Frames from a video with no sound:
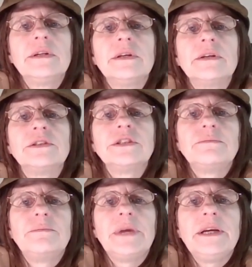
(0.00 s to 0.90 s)
They're
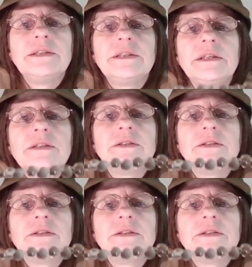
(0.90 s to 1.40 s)
just basic